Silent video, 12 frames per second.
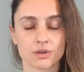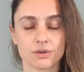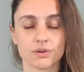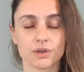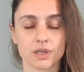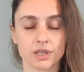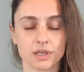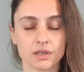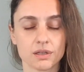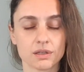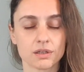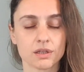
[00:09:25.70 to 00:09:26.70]
Good.
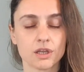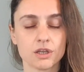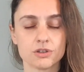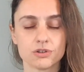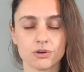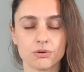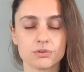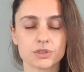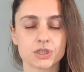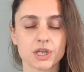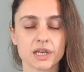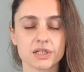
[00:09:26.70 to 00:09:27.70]
Don't
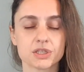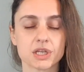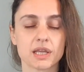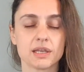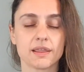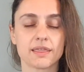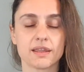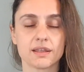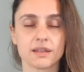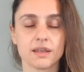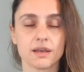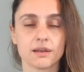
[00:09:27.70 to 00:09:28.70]
change
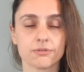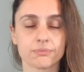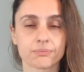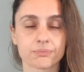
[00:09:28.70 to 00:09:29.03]
anything yet.